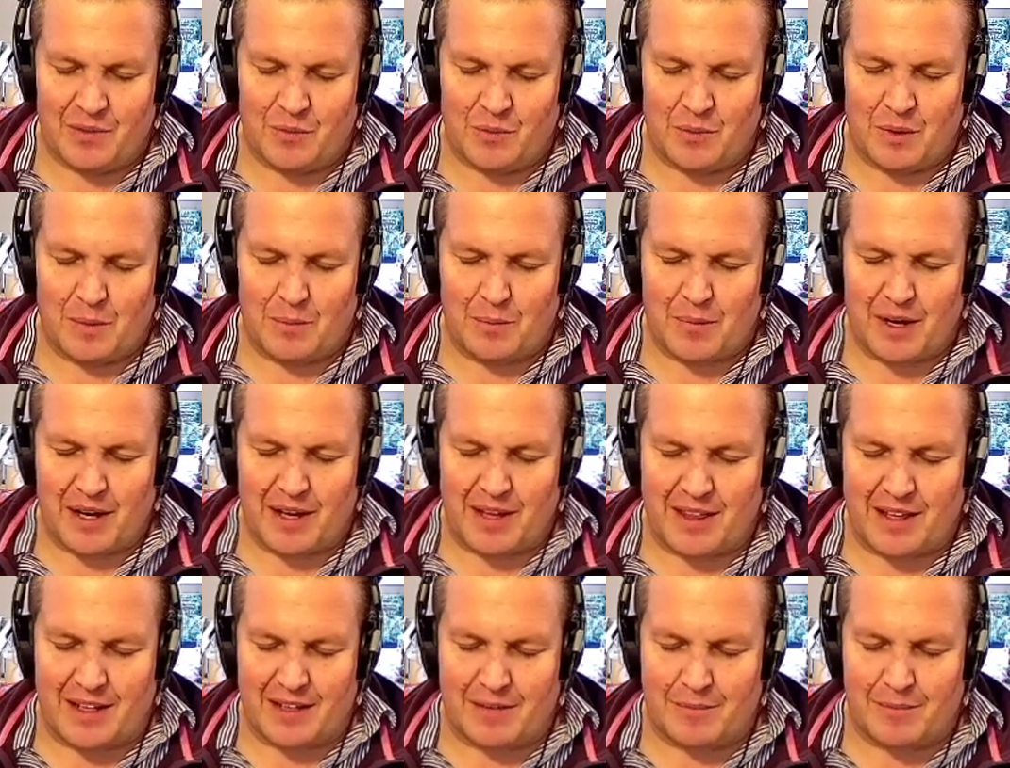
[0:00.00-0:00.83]
we
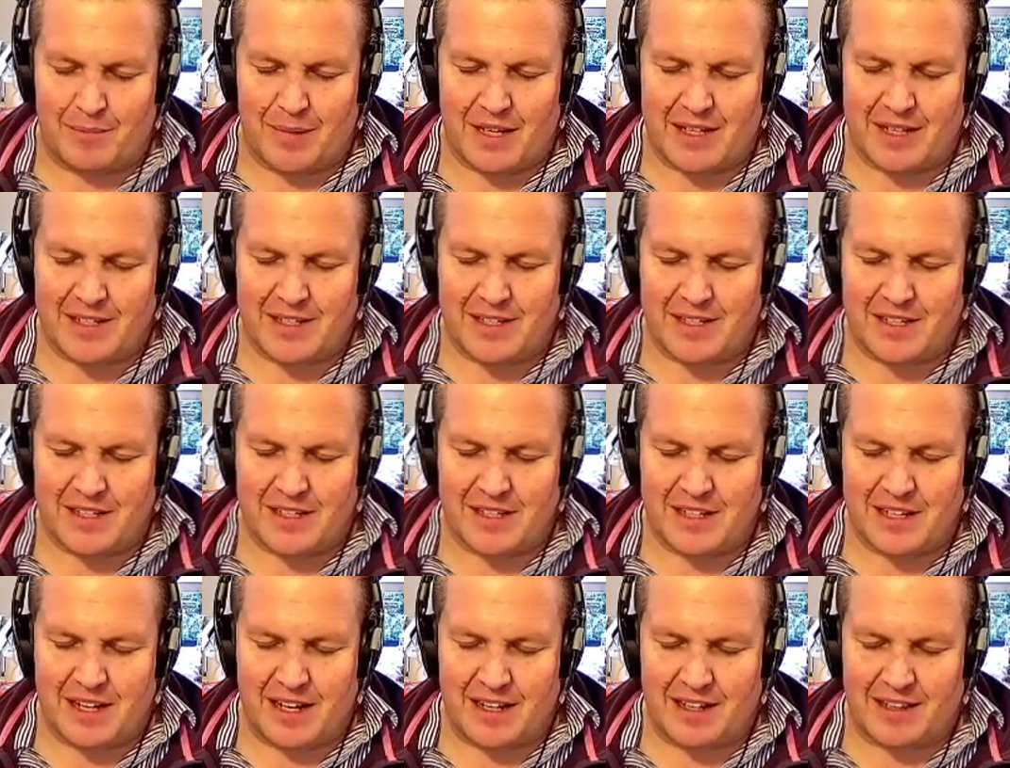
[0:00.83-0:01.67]
pray that
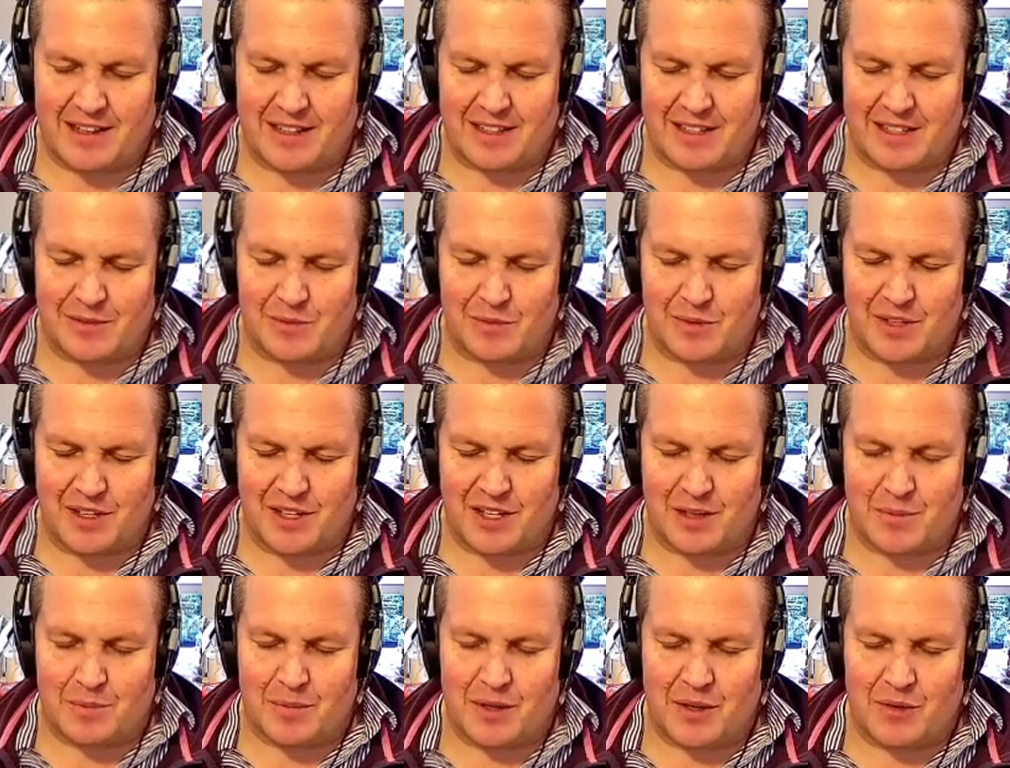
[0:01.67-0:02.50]
passages like this would
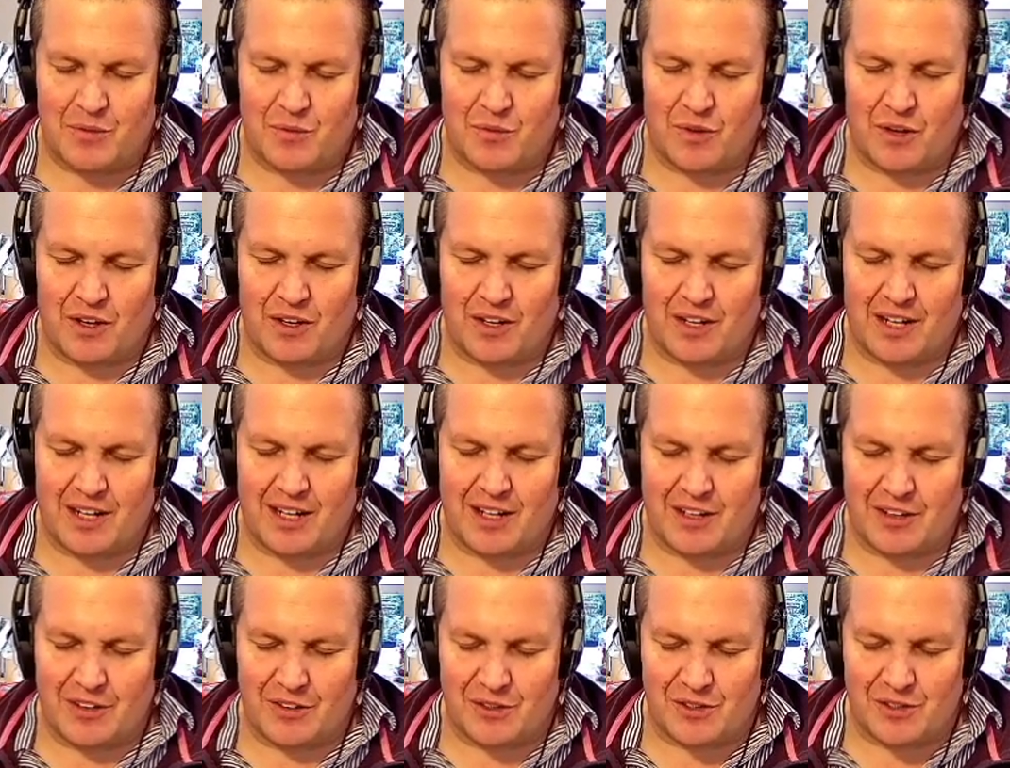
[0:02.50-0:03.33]
not be wrongly
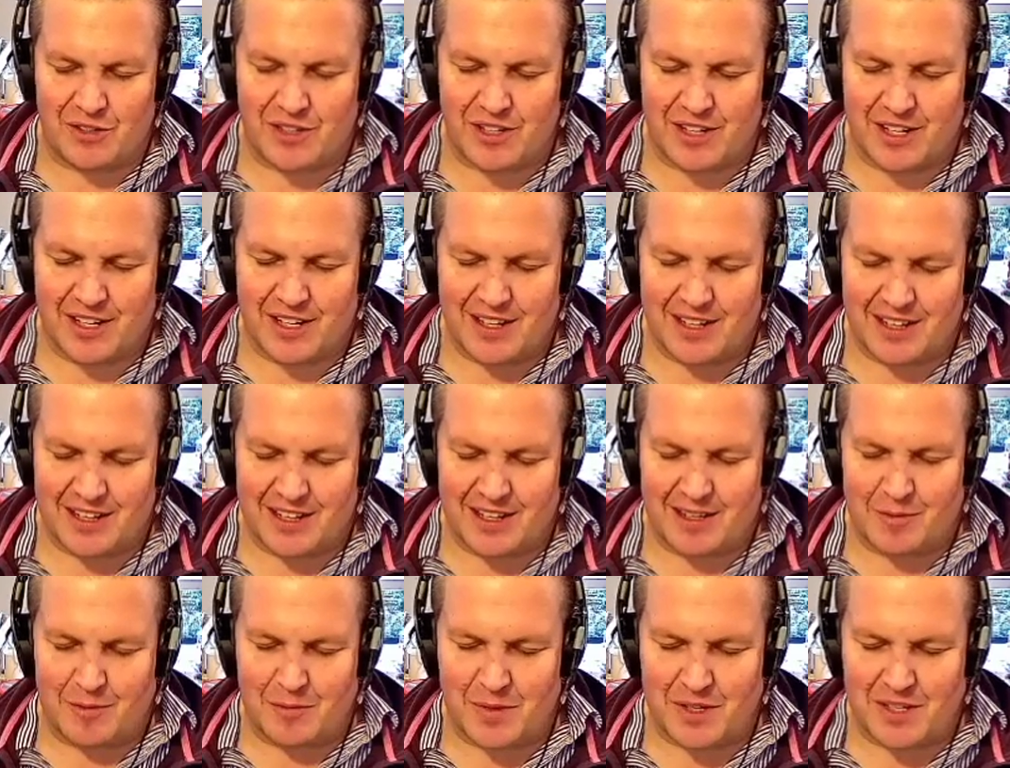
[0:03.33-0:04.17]
used
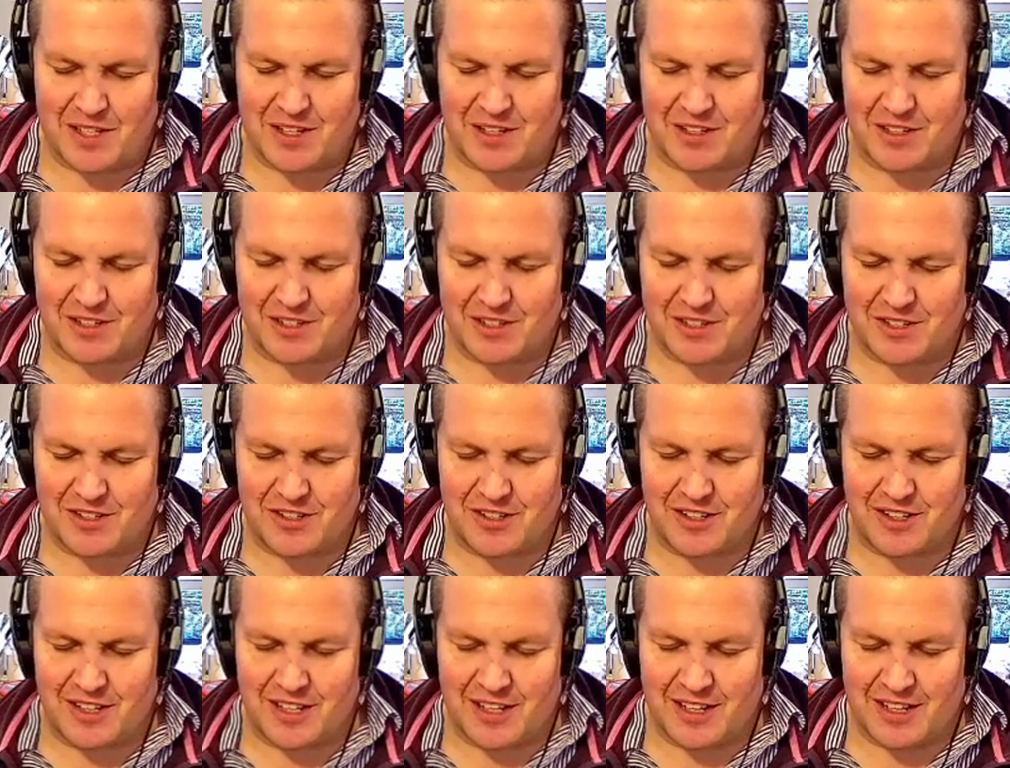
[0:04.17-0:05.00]
and
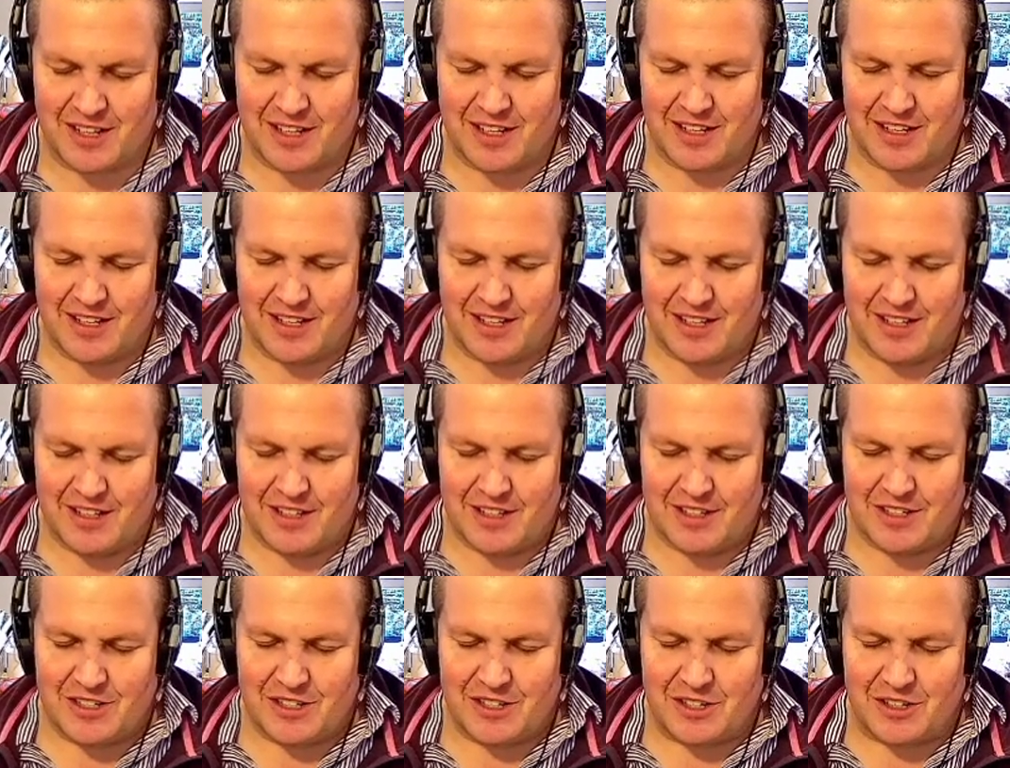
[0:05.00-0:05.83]
misconstrued
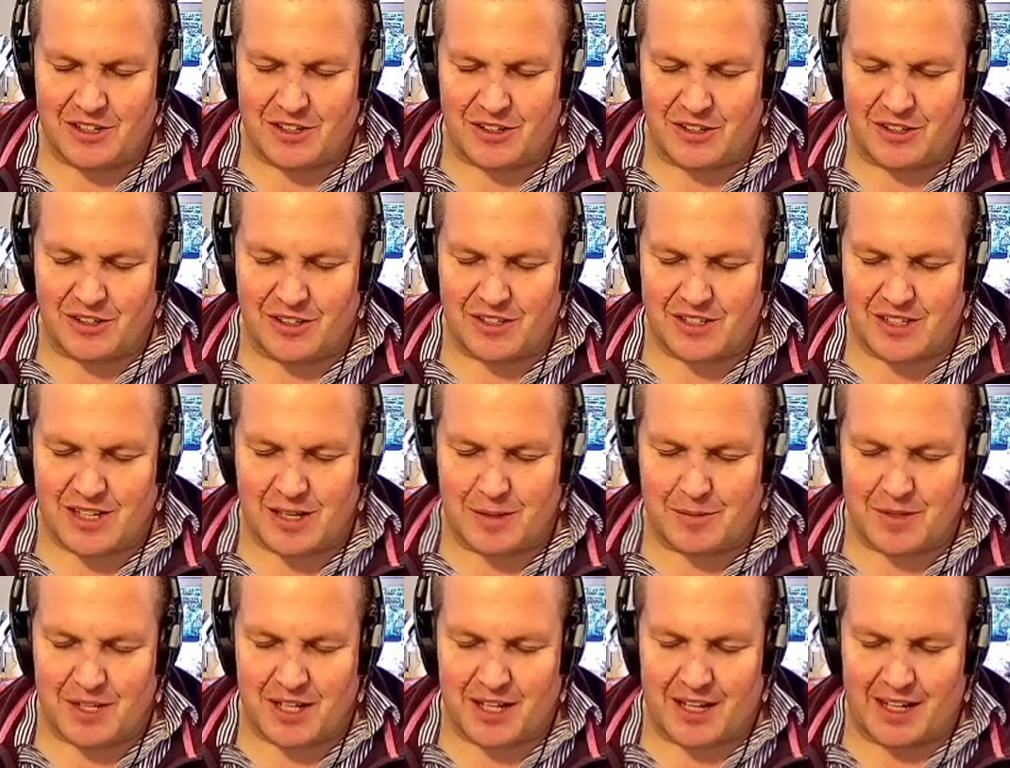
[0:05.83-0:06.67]
to
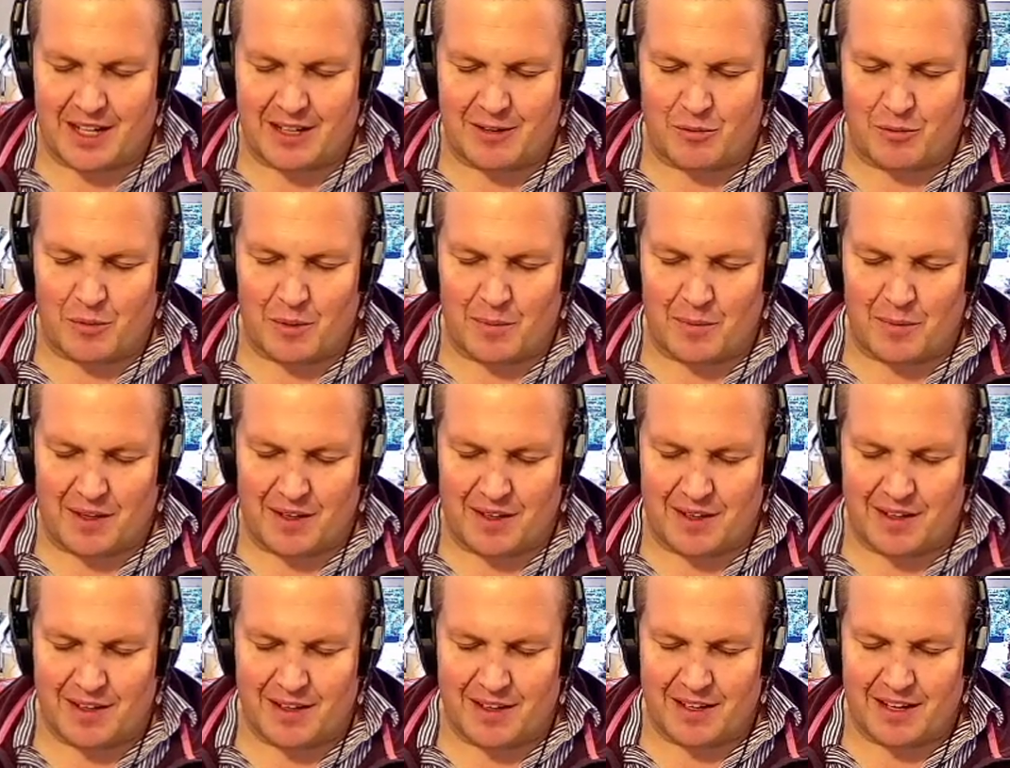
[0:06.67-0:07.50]
subjugate women
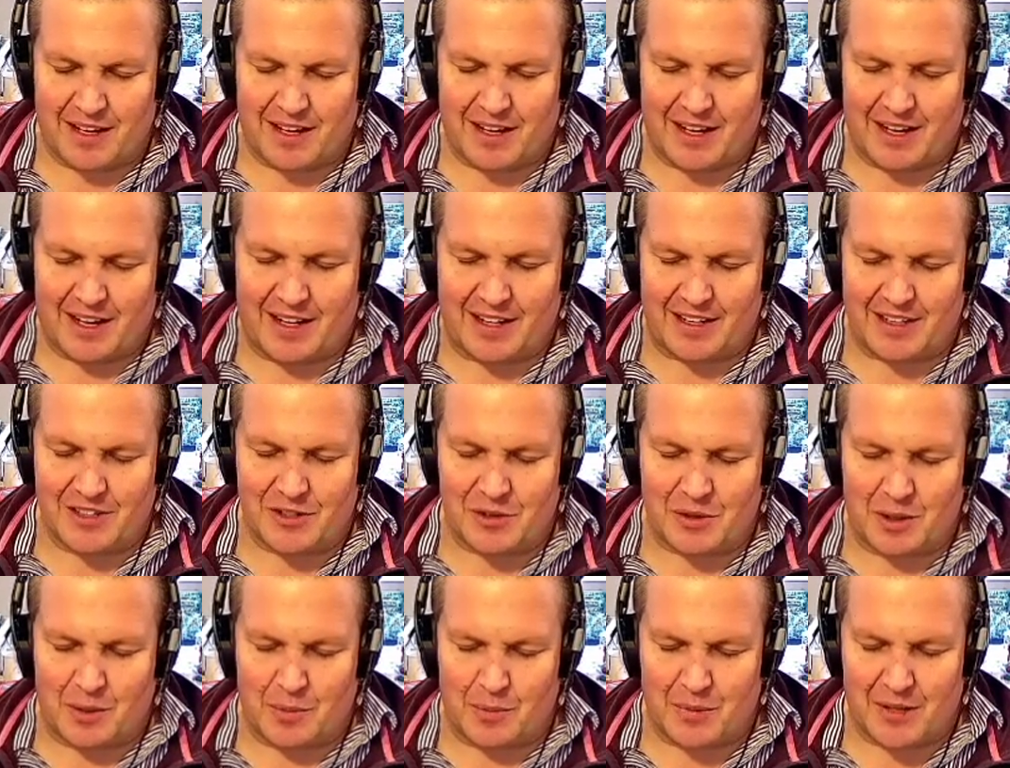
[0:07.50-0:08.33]
and
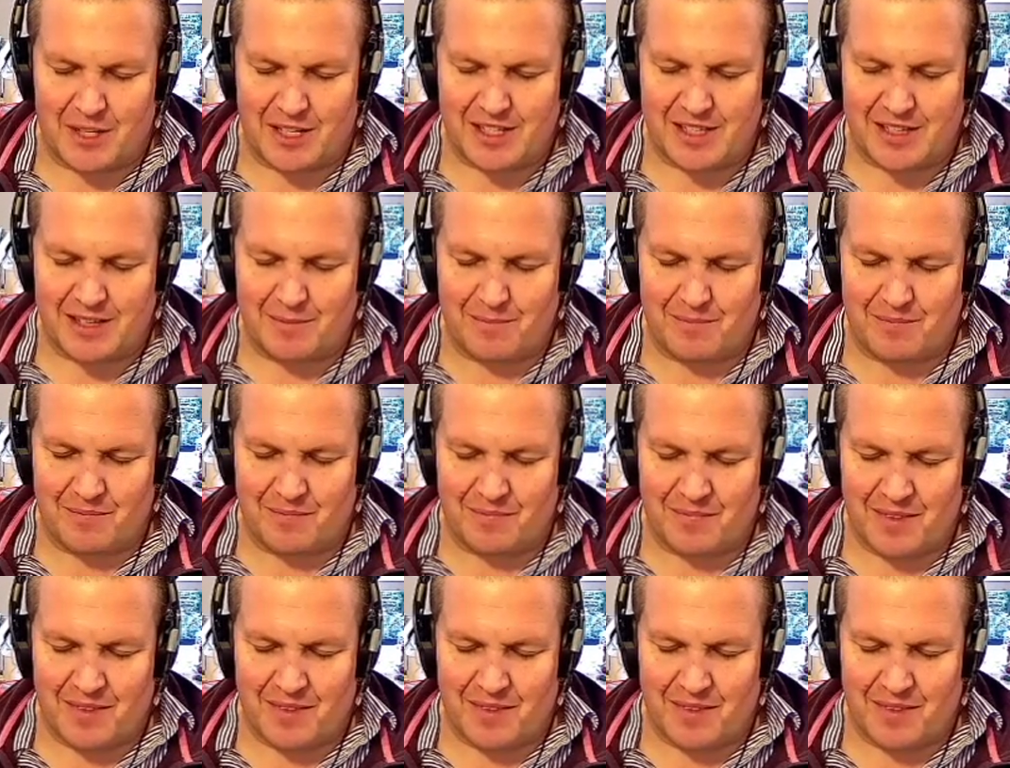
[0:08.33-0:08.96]
to oppress them,